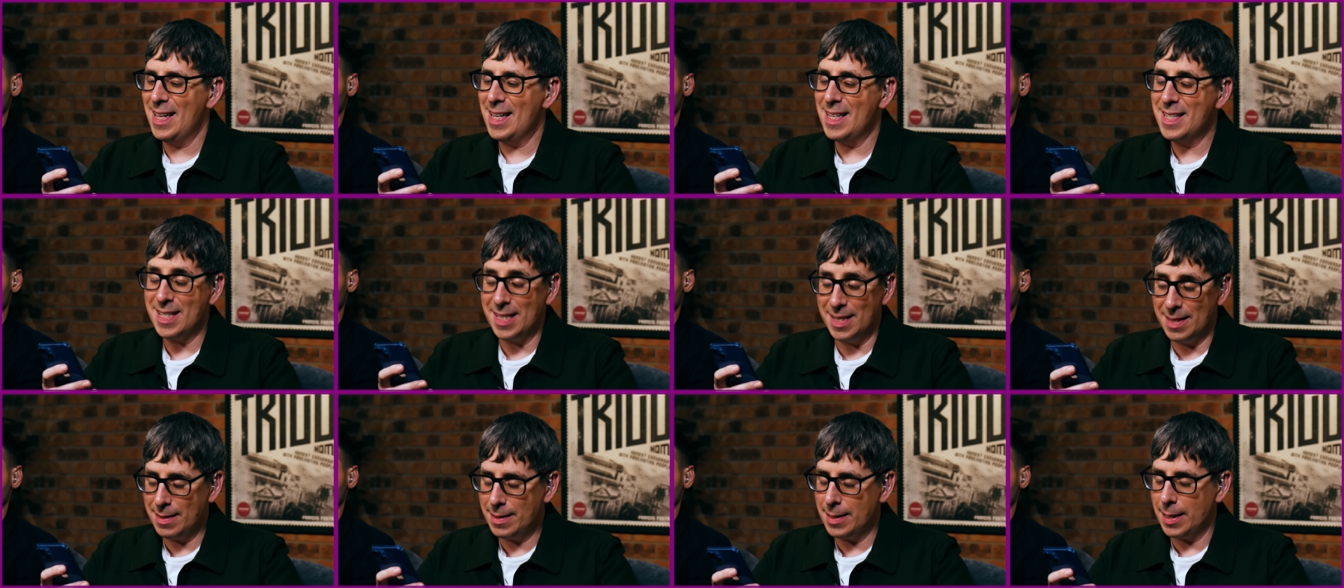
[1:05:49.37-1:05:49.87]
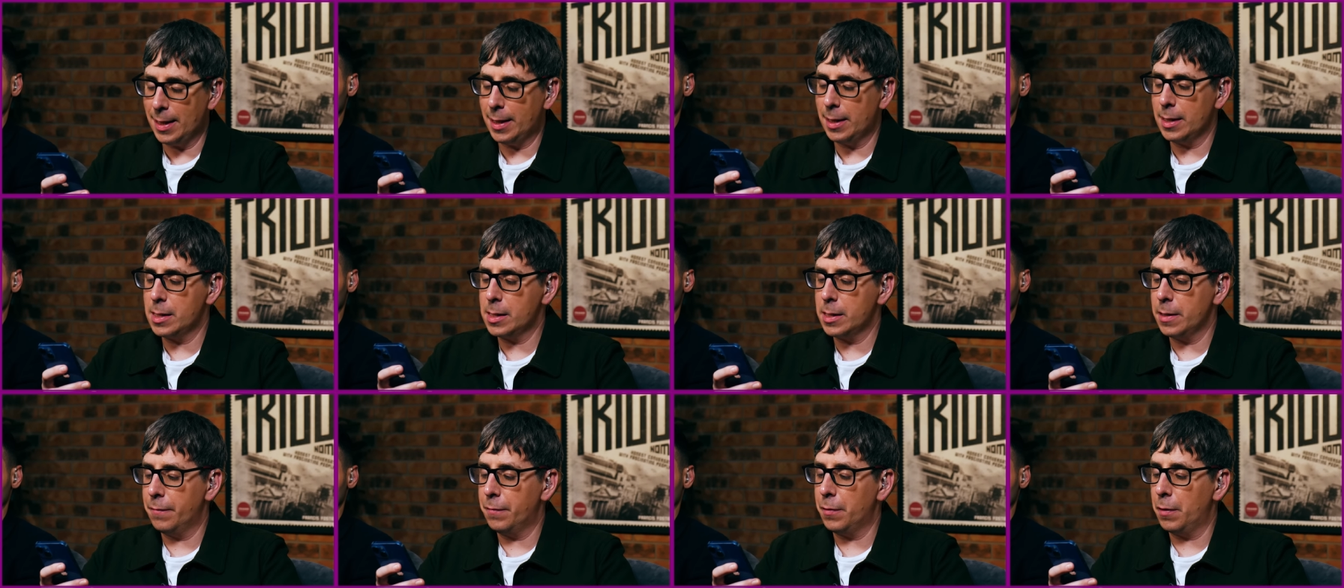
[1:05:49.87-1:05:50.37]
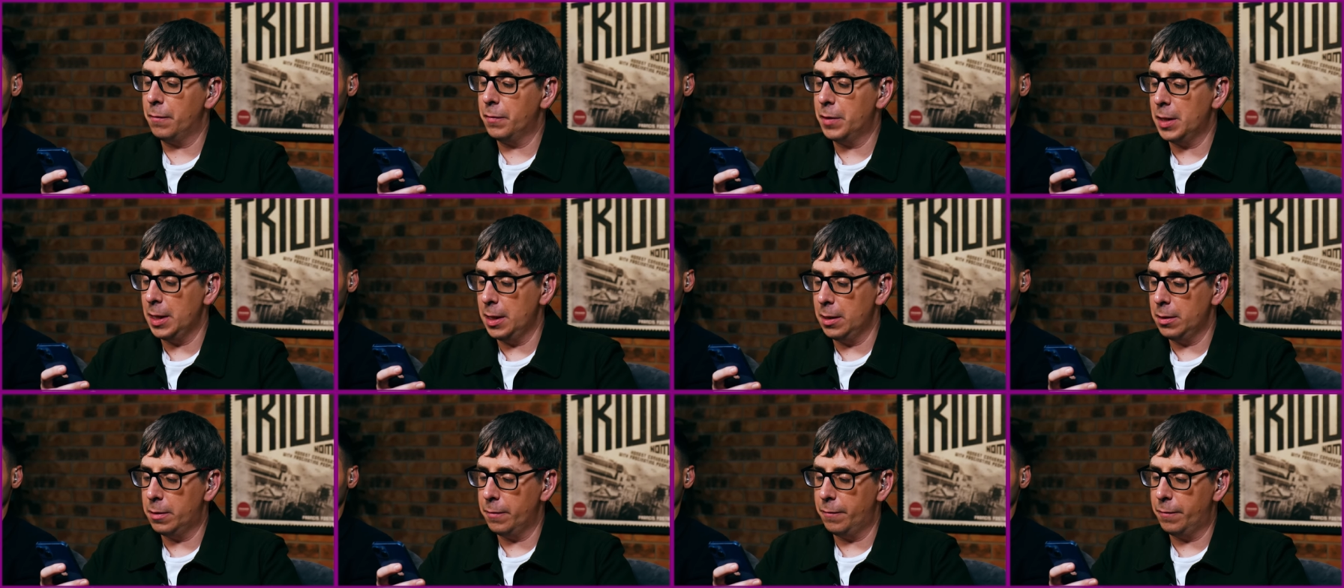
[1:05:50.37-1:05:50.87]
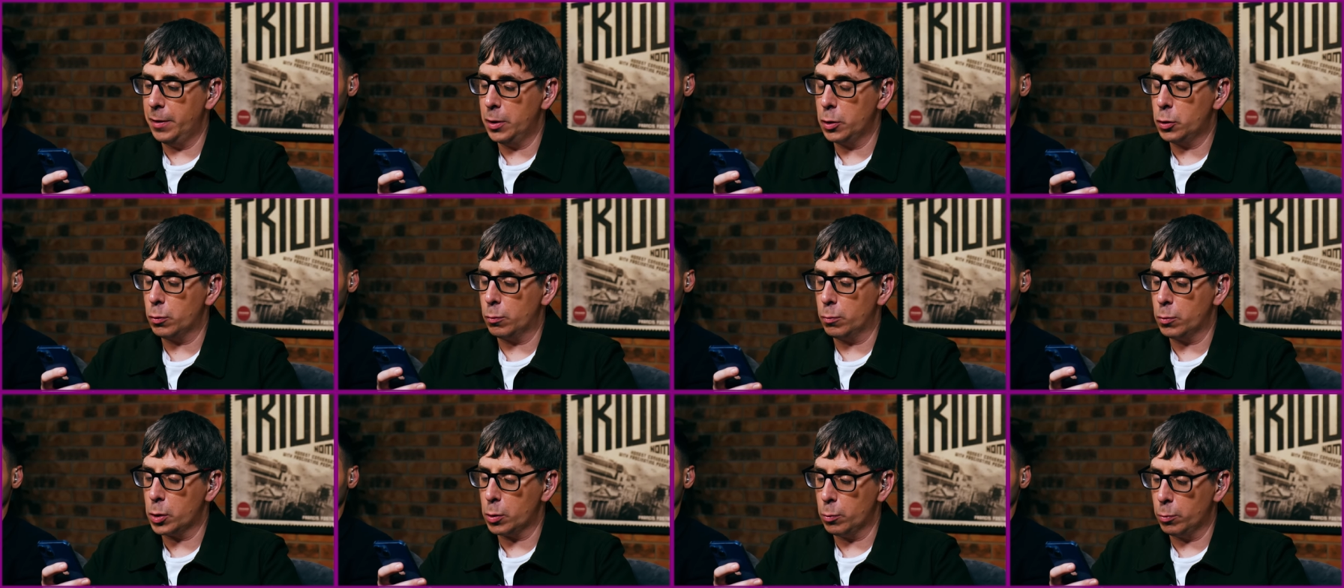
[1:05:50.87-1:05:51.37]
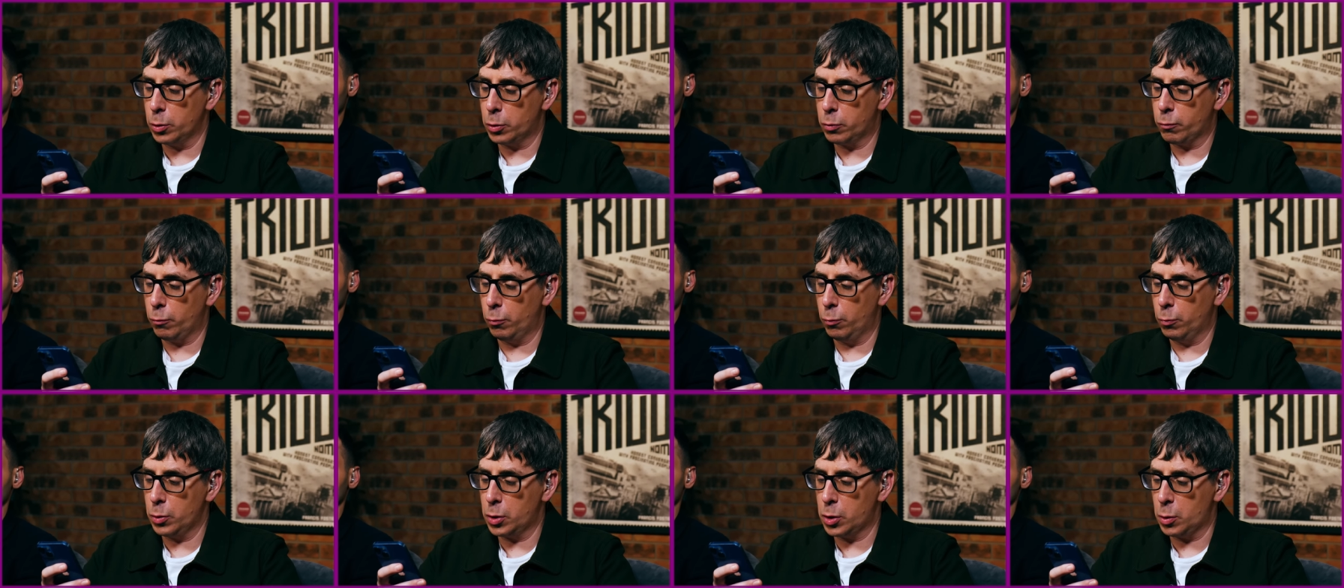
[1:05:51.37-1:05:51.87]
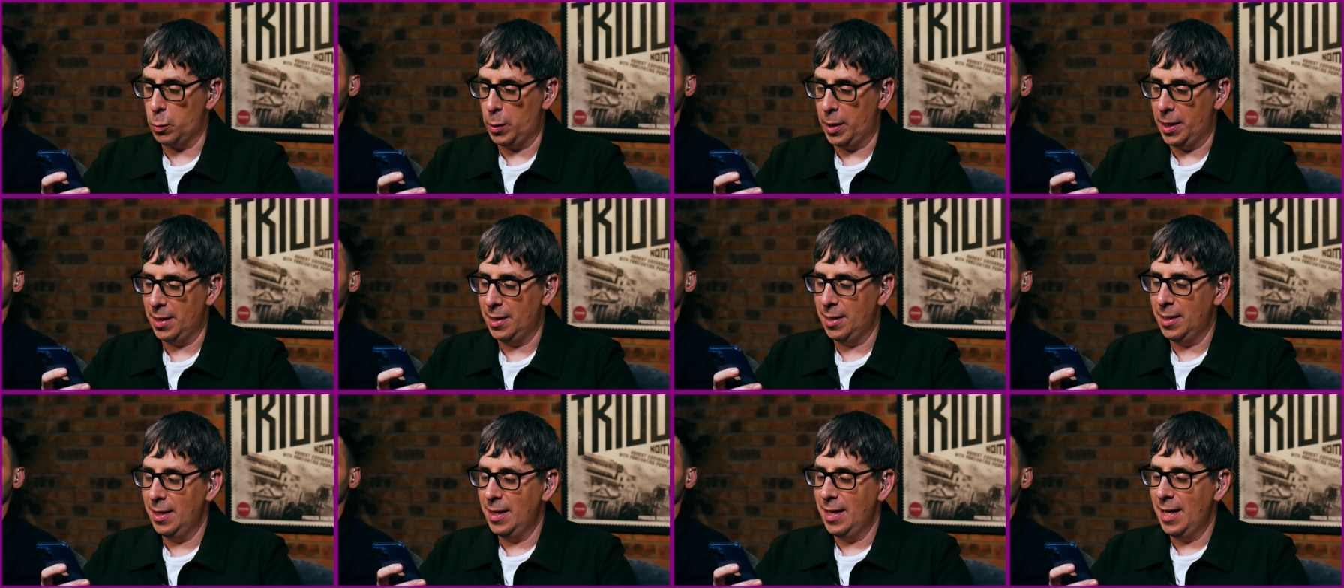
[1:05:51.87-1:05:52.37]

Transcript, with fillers: is indicative of the individuals who are drawn to it,